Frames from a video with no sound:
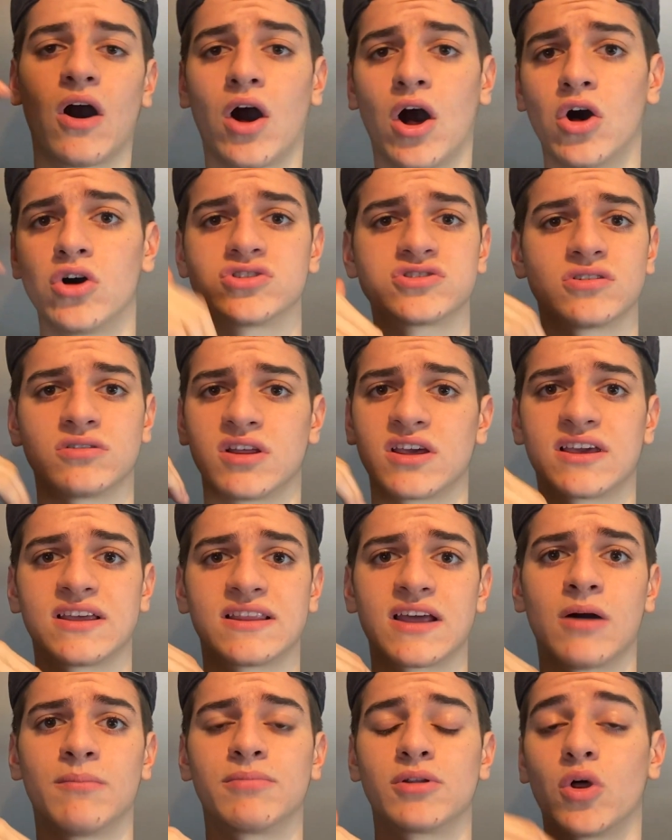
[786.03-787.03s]
I'll also link it
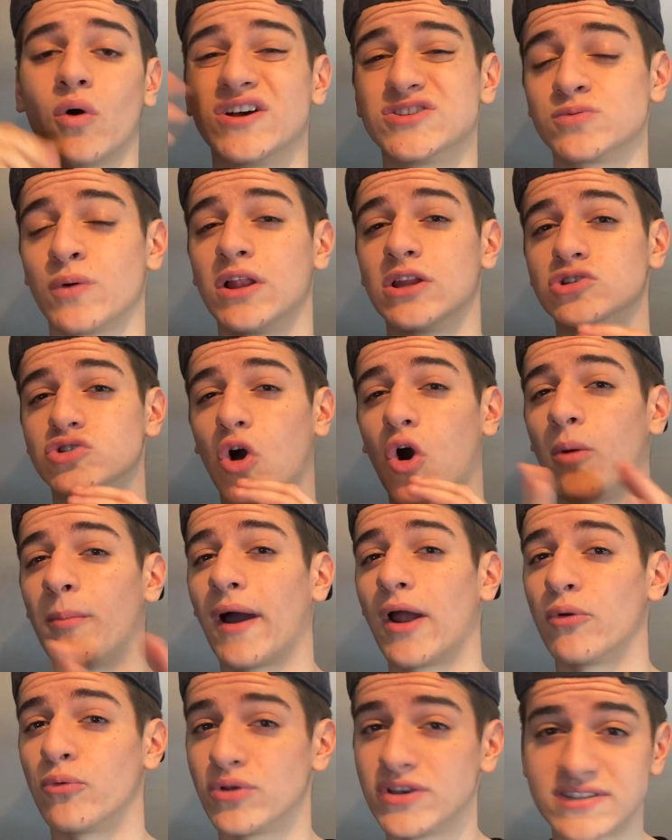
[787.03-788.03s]
down below, as well as all
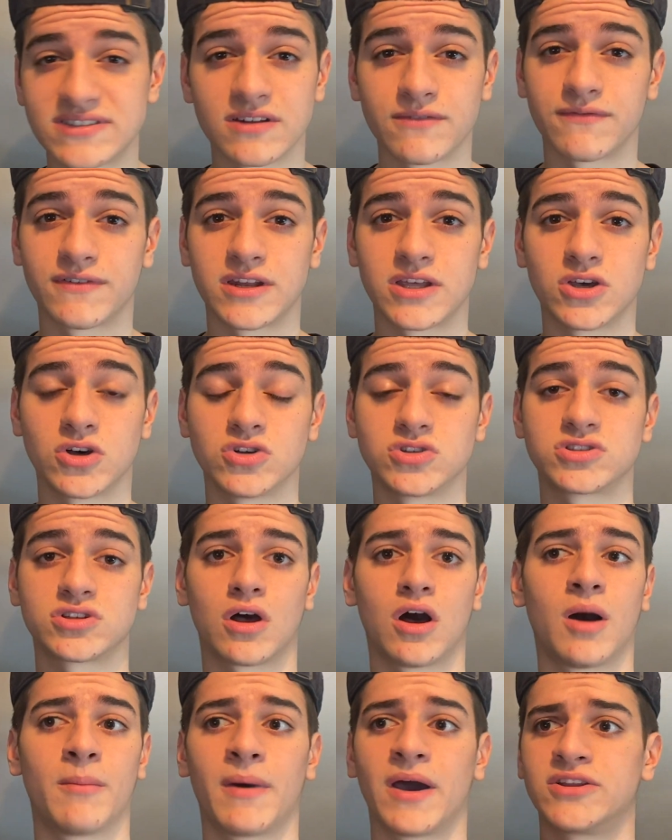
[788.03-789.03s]
my recent videos.
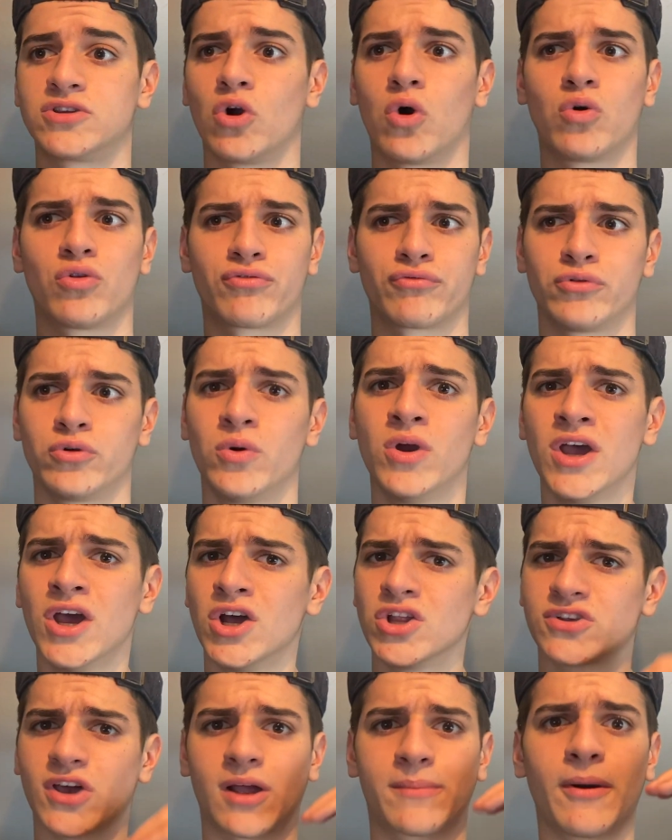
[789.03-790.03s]
I go through,
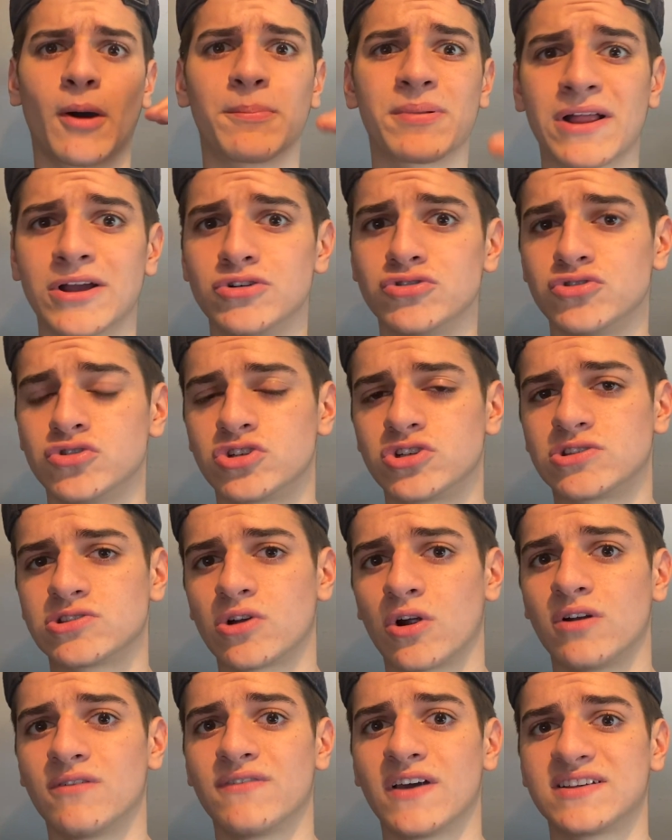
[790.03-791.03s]
talk about players you should
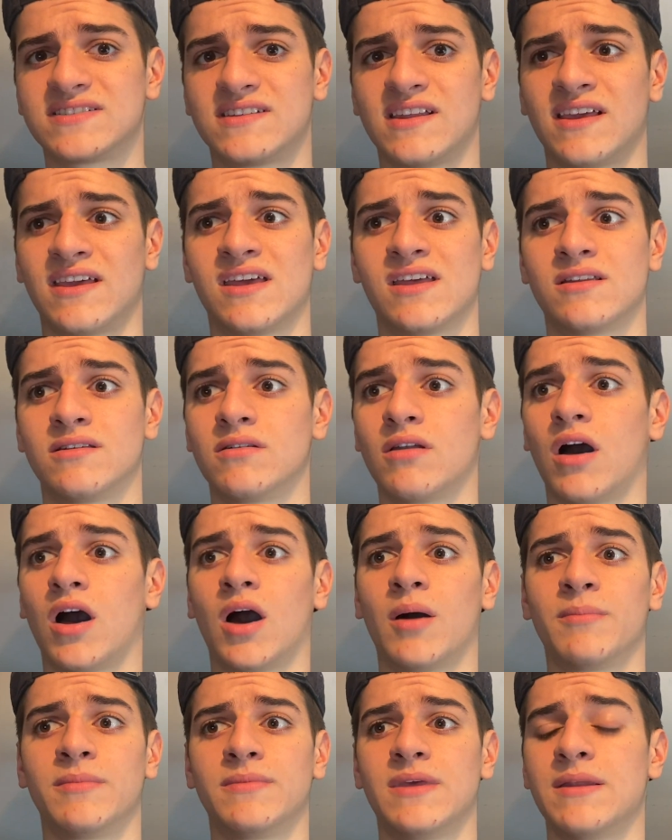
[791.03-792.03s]
start investing
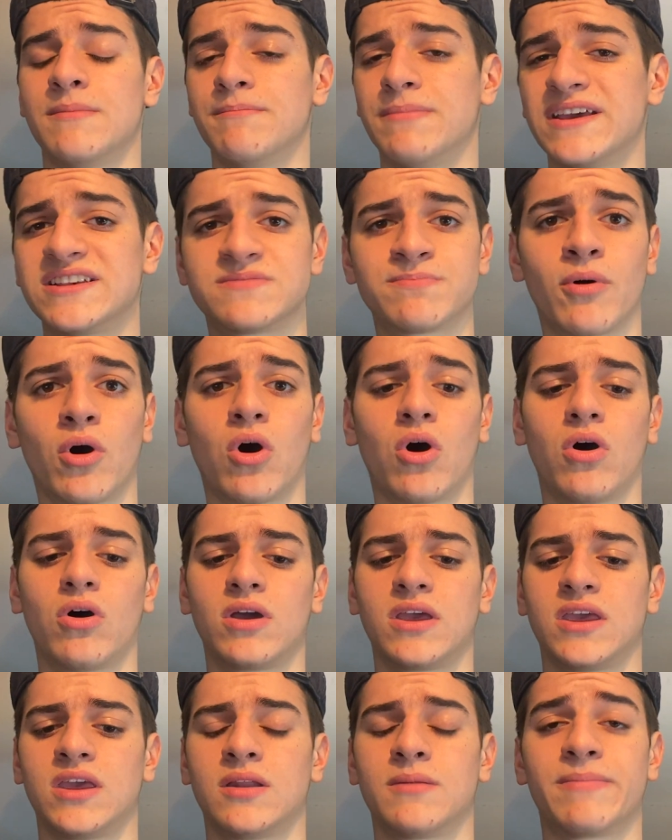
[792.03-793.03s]
in baseball,
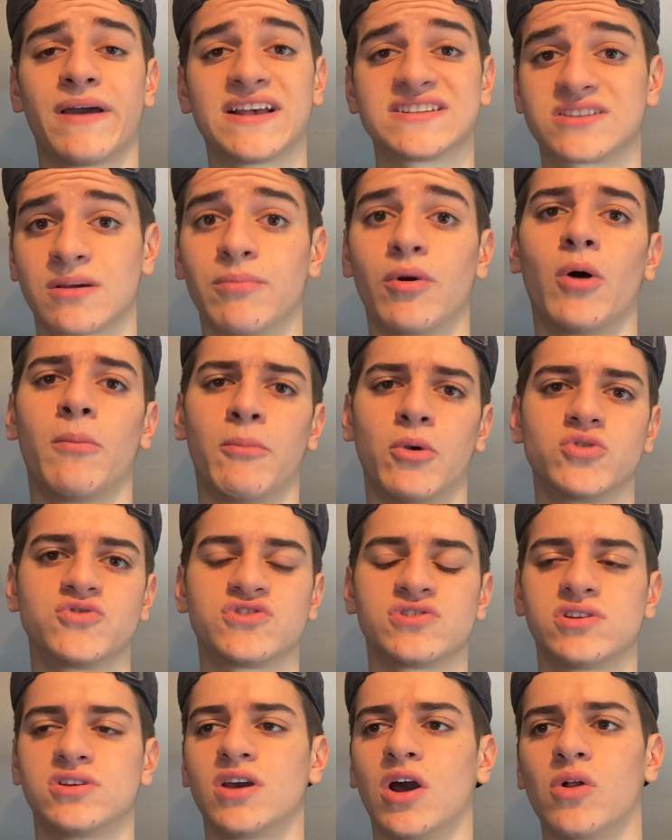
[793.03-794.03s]
in basketball
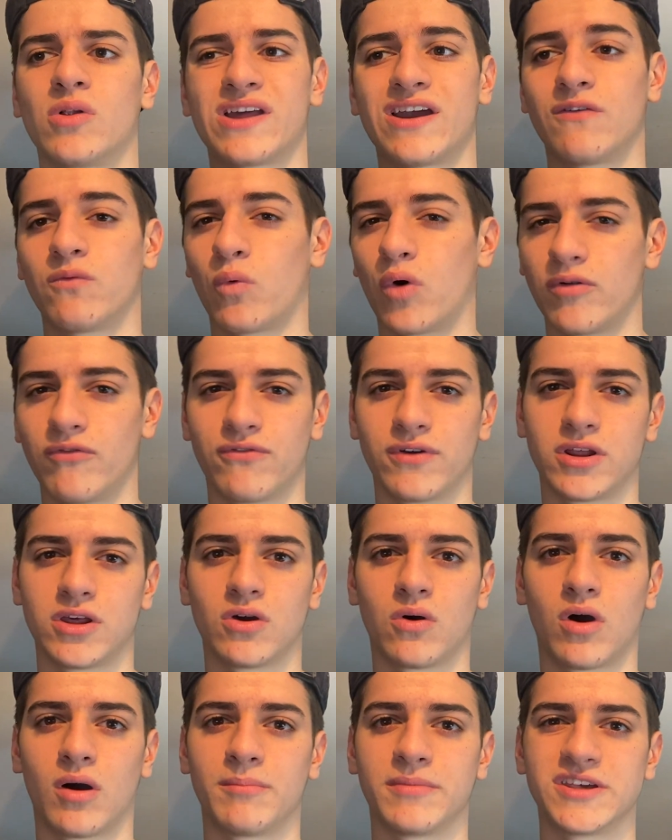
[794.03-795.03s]
mostly. I only have one
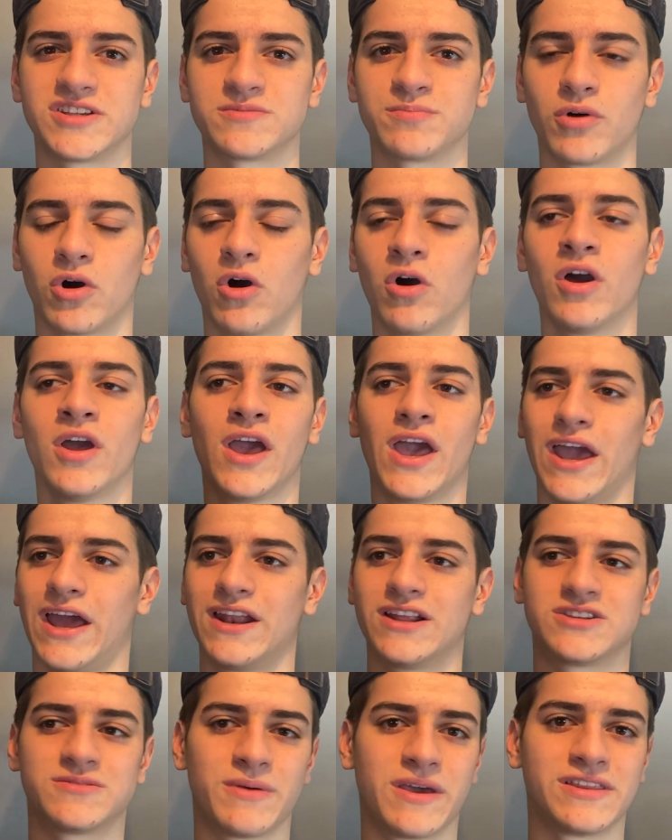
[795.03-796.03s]
video on baseball,
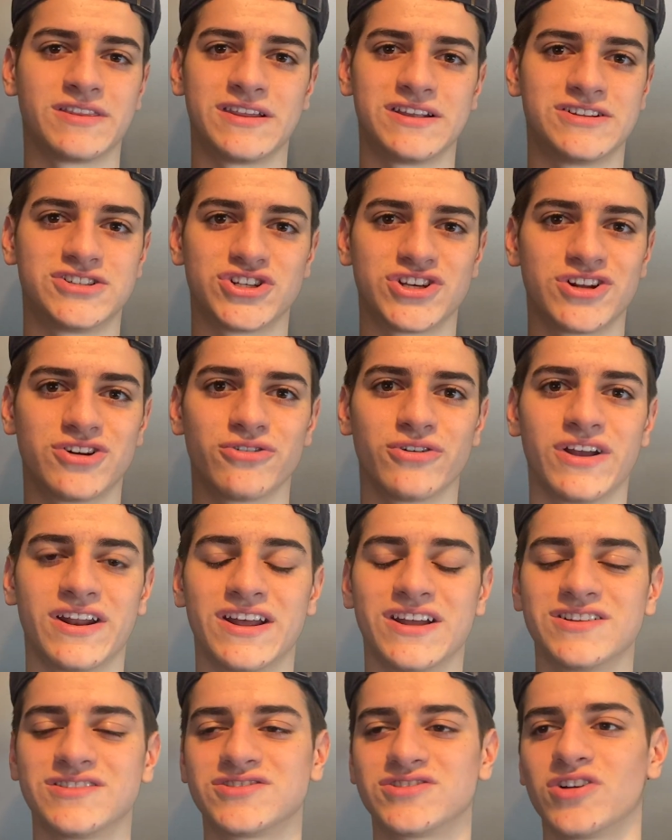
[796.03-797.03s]
and it's mainly Jeter in
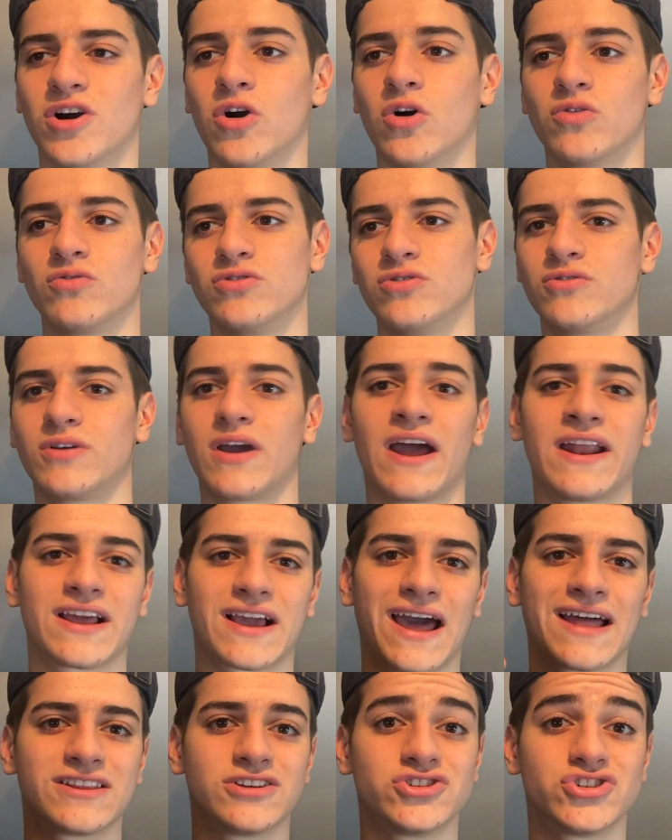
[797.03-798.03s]
it, so you kind of
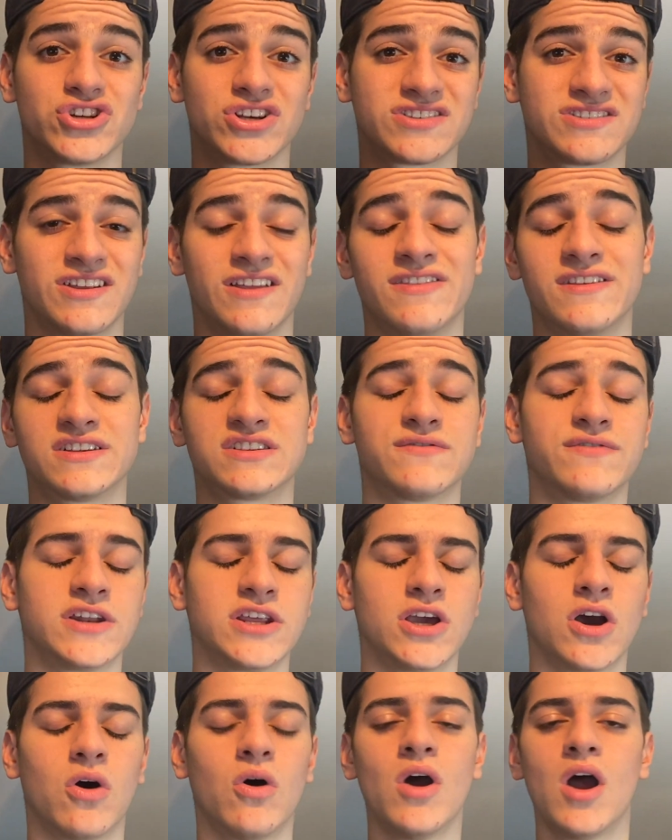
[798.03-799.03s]
got the gist in this
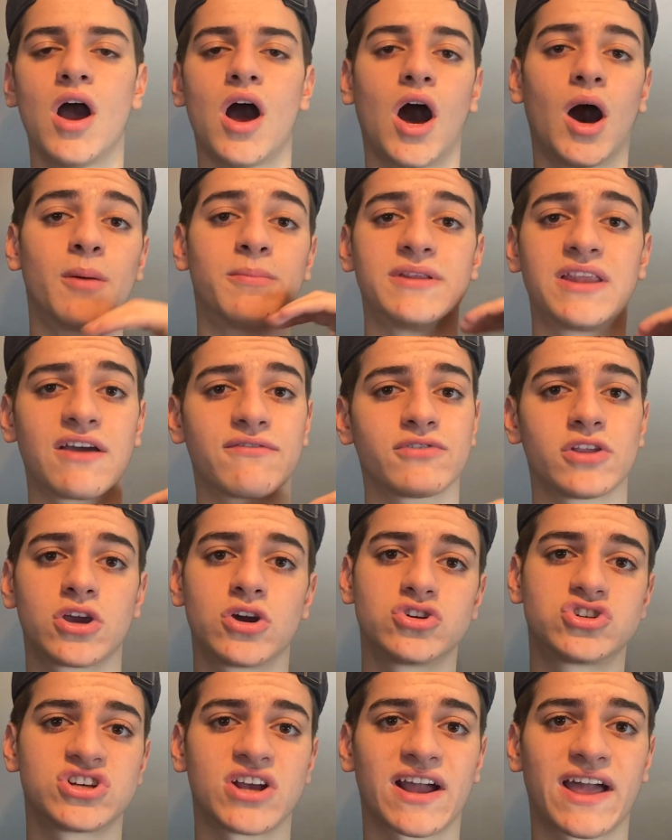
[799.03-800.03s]
video. But definitely
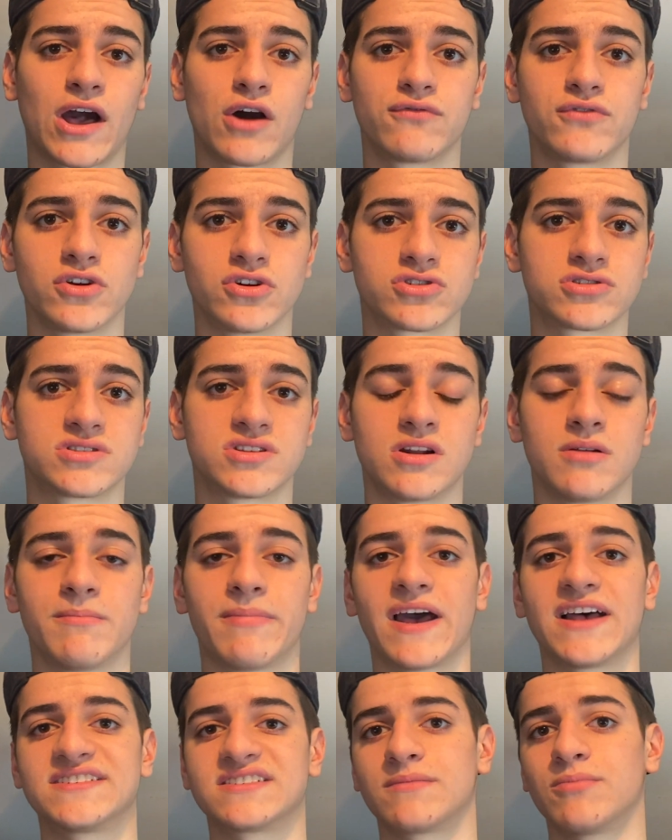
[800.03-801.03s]
go check it out if you're interested in
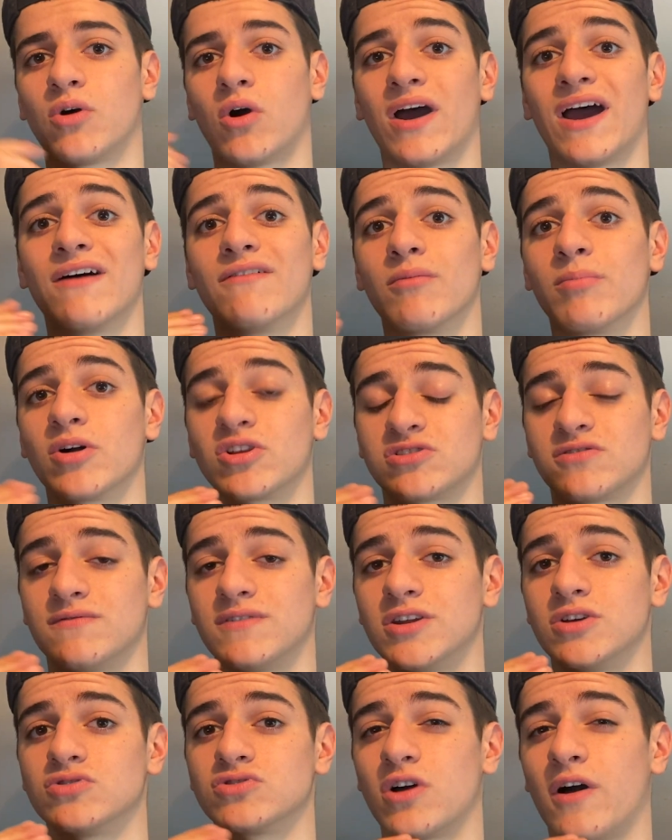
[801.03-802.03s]
basketball. I have a bunch of
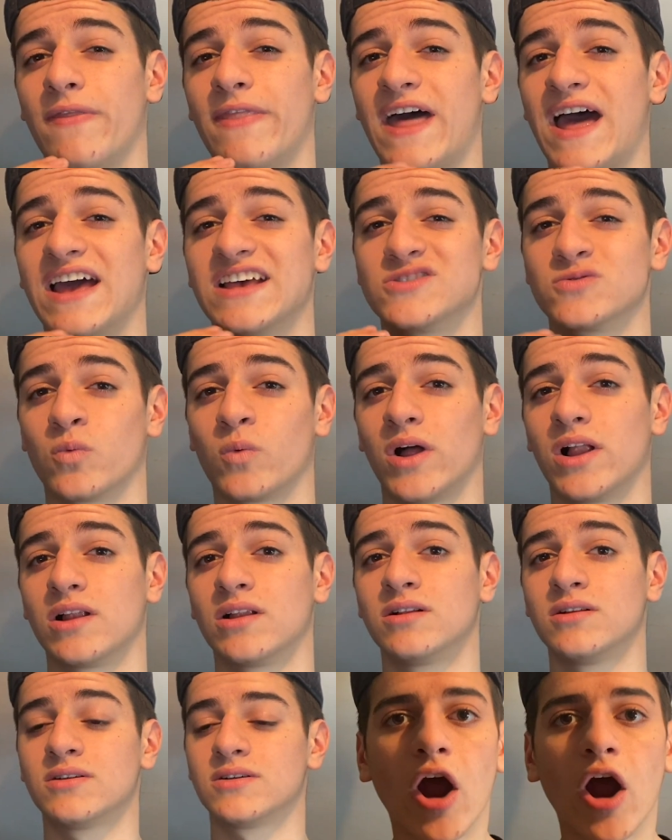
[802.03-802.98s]
videos on that as well.